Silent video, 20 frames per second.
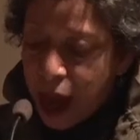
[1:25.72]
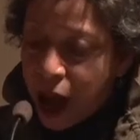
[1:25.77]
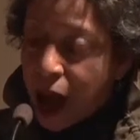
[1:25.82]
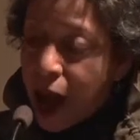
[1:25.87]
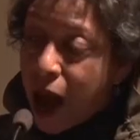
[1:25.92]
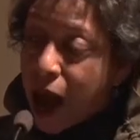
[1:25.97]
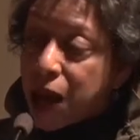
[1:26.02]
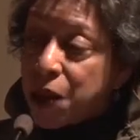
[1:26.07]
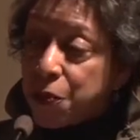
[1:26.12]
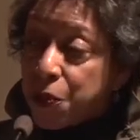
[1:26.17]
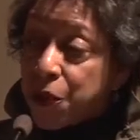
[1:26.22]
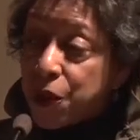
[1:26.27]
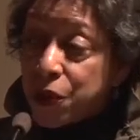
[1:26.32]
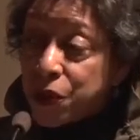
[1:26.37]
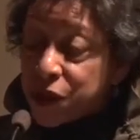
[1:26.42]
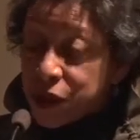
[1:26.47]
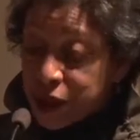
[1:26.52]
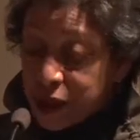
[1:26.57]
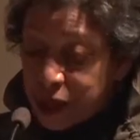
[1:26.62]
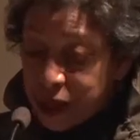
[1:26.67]
I
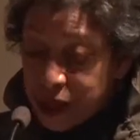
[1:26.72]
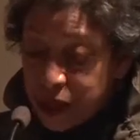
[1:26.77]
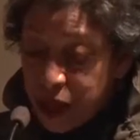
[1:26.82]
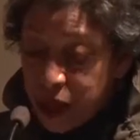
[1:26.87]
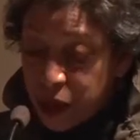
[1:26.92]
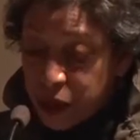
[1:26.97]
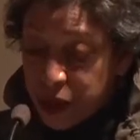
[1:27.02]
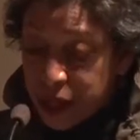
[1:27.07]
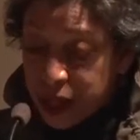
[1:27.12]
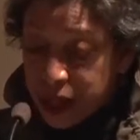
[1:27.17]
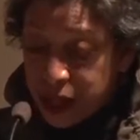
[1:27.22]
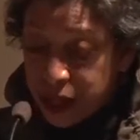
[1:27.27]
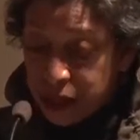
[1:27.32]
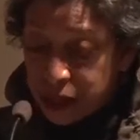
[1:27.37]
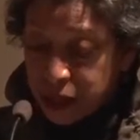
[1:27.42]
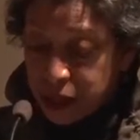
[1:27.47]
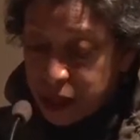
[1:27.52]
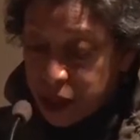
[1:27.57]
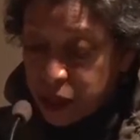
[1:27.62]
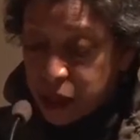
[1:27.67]
personally know
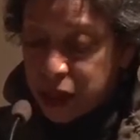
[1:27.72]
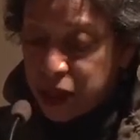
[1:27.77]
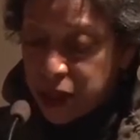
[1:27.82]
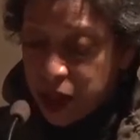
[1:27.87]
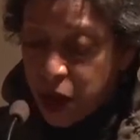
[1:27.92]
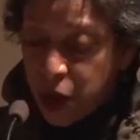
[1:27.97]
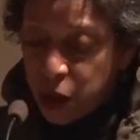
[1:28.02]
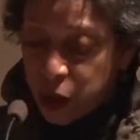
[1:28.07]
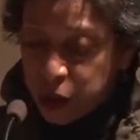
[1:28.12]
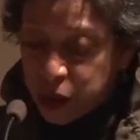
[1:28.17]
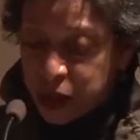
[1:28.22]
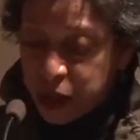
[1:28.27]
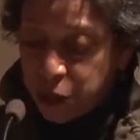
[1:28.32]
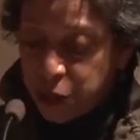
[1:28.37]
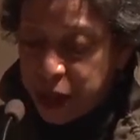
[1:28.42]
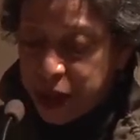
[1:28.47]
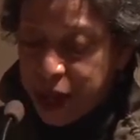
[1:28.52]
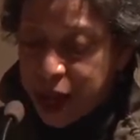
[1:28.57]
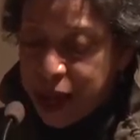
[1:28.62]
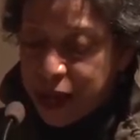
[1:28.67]
Nicole to
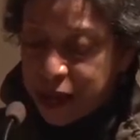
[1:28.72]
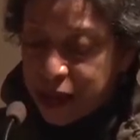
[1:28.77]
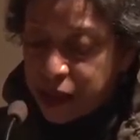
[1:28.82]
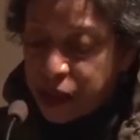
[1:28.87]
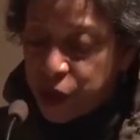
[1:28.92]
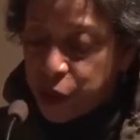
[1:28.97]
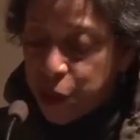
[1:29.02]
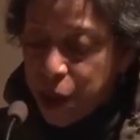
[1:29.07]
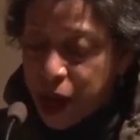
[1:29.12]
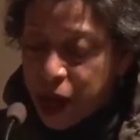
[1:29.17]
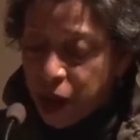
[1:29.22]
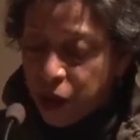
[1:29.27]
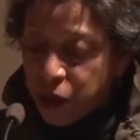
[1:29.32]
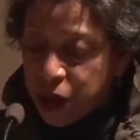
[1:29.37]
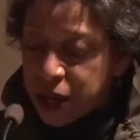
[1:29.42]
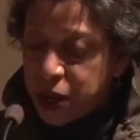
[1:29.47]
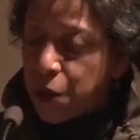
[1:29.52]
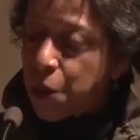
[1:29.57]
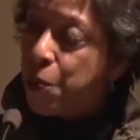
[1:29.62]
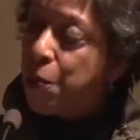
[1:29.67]
be an
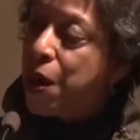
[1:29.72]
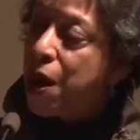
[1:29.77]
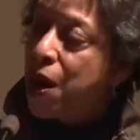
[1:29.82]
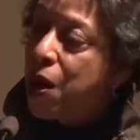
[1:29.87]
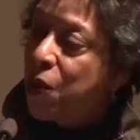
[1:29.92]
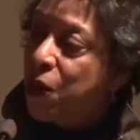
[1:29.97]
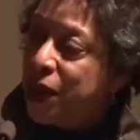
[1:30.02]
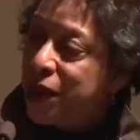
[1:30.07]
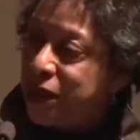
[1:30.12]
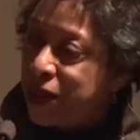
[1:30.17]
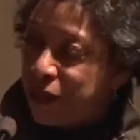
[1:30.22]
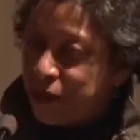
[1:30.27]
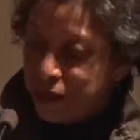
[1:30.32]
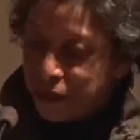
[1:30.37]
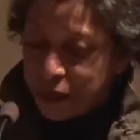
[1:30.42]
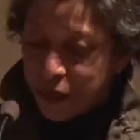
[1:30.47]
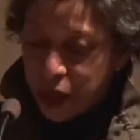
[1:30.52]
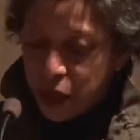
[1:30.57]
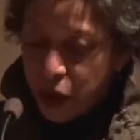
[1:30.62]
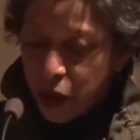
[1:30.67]
inspiring poet.
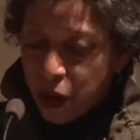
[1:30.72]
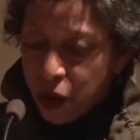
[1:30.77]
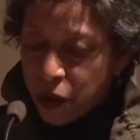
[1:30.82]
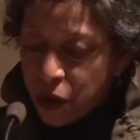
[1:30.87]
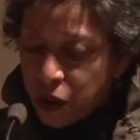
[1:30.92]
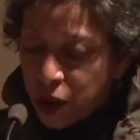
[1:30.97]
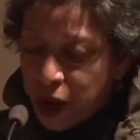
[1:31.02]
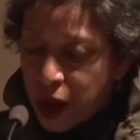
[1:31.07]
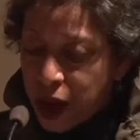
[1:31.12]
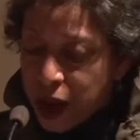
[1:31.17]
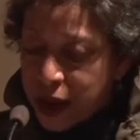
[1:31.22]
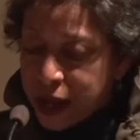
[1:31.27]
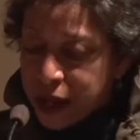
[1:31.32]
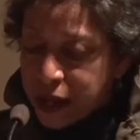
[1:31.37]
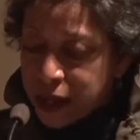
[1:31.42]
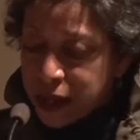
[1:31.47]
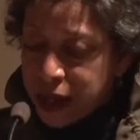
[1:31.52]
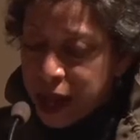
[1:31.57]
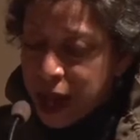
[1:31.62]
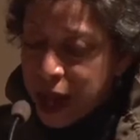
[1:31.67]
Her
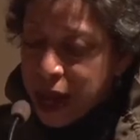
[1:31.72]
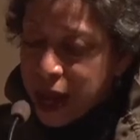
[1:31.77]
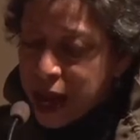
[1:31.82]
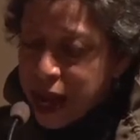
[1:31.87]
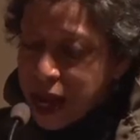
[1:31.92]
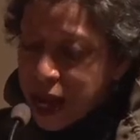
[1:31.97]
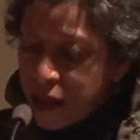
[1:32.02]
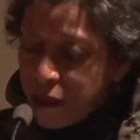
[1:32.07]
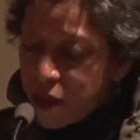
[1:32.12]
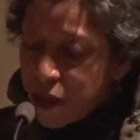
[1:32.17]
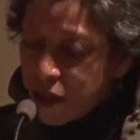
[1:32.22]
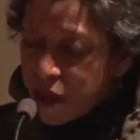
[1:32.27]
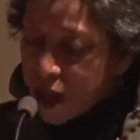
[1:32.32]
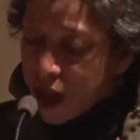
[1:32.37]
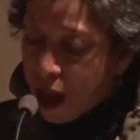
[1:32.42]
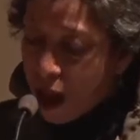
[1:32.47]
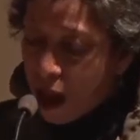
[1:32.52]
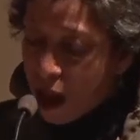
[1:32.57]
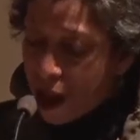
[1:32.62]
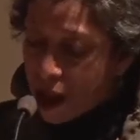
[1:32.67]
line, "Even the
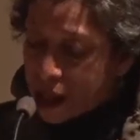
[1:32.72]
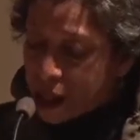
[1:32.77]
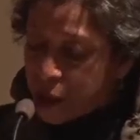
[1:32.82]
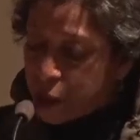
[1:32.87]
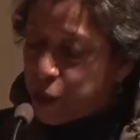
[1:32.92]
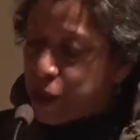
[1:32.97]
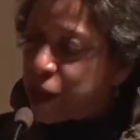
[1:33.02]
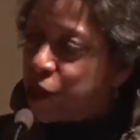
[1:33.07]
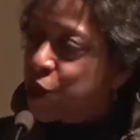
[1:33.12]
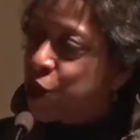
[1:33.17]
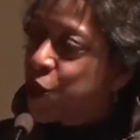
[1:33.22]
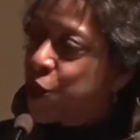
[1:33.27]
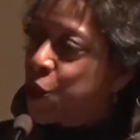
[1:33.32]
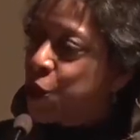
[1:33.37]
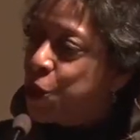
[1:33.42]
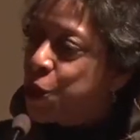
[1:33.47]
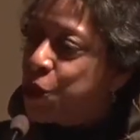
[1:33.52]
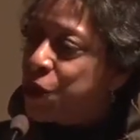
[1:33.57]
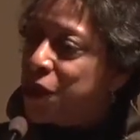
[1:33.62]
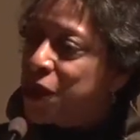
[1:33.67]
gods
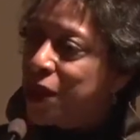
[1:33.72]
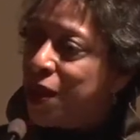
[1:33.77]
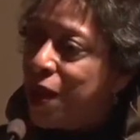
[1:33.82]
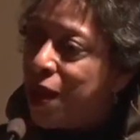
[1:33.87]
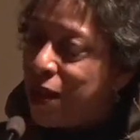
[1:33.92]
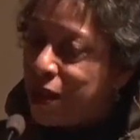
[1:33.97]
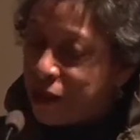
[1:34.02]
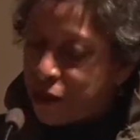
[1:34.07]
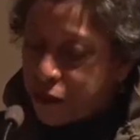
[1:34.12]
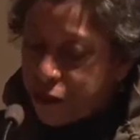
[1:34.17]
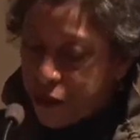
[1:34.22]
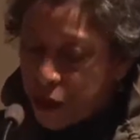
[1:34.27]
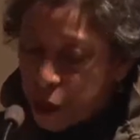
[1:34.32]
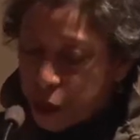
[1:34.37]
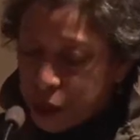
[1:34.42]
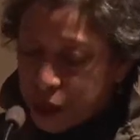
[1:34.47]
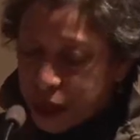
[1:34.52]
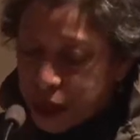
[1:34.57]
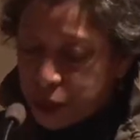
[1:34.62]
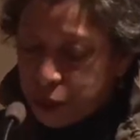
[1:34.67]
misuse the
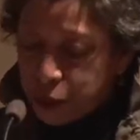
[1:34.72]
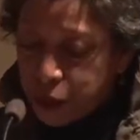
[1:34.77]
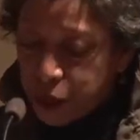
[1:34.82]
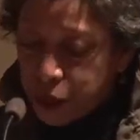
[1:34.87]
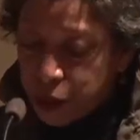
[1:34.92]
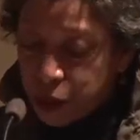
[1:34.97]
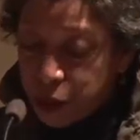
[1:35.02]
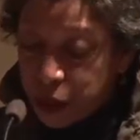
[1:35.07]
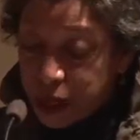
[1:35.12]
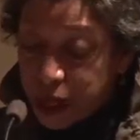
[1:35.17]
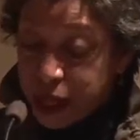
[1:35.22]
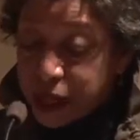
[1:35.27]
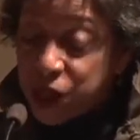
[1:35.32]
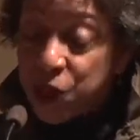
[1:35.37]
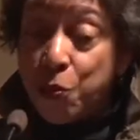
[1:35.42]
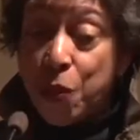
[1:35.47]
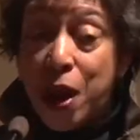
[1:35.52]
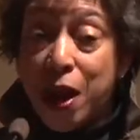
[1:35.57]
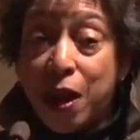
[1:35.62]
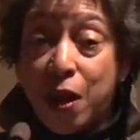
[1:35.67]
unfolding blue," led
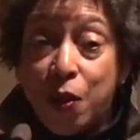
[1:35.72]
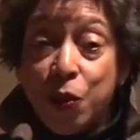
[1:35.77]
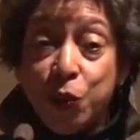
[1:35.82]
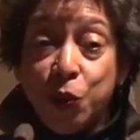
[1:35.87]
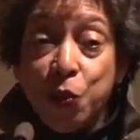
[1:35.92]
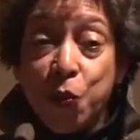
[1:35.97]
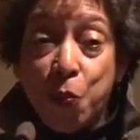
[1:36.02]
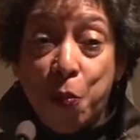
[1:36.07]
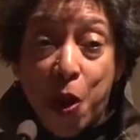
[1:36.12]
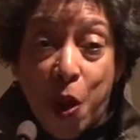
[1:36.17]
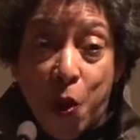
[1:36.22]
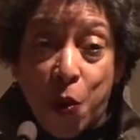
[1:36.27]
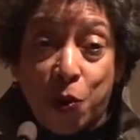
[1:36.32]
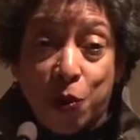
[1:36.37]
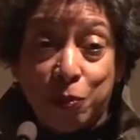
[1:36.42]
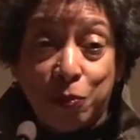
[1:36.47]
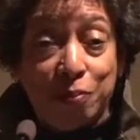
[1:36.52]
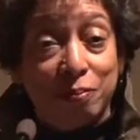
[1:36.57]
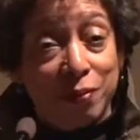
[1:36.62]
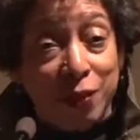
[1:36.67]
to my own
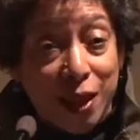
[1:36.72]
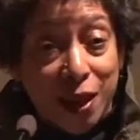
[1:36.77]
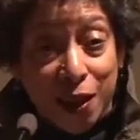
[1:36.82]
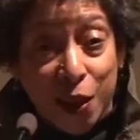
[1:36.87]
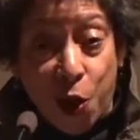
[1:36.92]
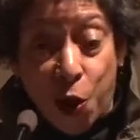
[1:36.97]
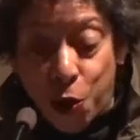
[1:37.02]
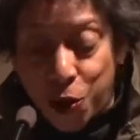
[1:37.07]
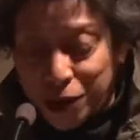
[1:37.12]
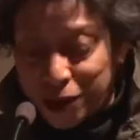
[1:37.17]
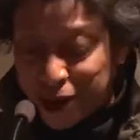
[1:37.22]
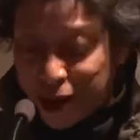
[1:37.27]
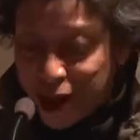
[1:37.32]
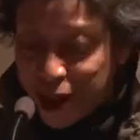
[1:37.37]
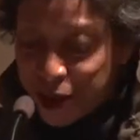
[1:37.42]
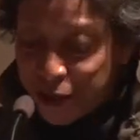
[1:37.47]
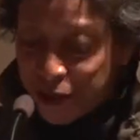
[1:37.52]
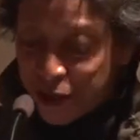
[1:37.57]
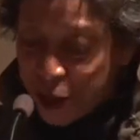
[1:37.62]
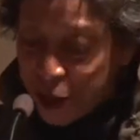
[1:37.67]
poem that I call
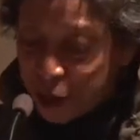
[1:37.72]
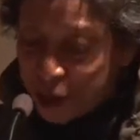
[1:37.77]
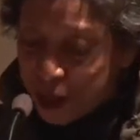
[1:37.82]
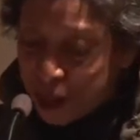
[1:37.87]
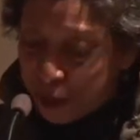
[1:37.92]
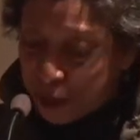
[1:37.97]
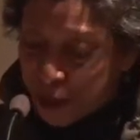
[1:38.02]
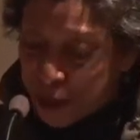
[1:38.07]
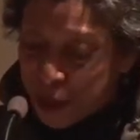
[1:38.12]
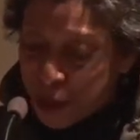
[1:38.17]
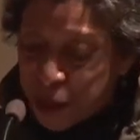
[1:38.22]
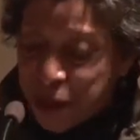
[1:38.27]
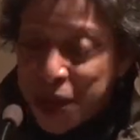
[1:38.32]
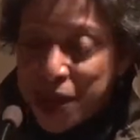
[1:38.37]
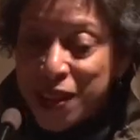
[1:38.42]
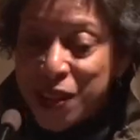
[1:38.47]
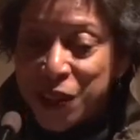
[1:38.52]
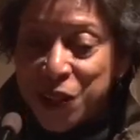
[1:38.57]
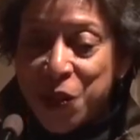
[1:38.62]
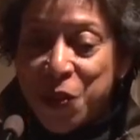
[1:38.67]
Unfolding Blue.
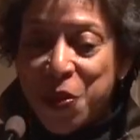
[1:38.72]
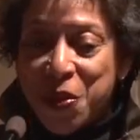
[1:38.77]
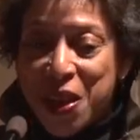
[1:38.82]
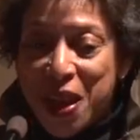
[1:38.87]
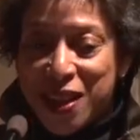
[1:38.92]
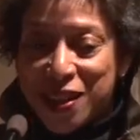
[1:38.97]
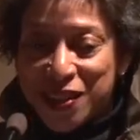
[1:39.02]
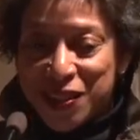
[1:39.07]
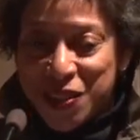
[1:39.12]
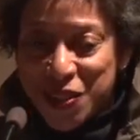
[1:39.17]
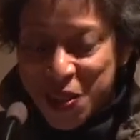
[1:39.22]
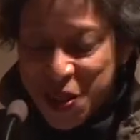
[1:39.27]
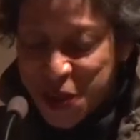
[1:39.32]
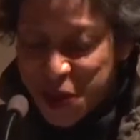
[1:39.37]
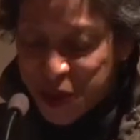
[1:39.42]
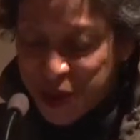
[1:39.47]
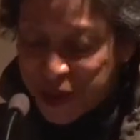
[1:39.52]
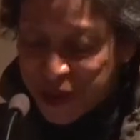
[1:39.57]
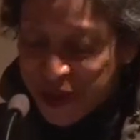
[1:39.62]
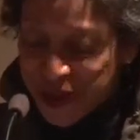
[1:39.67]
So thanks,
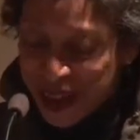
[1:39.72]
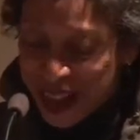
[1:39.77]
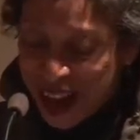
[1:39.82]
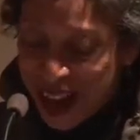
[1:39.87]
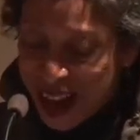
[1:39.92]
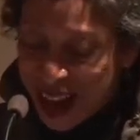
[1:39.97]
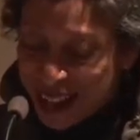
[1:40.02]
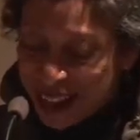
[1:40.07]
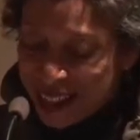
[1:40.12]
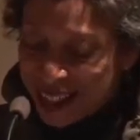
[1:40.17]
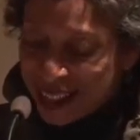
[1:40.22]
Nicole, for that.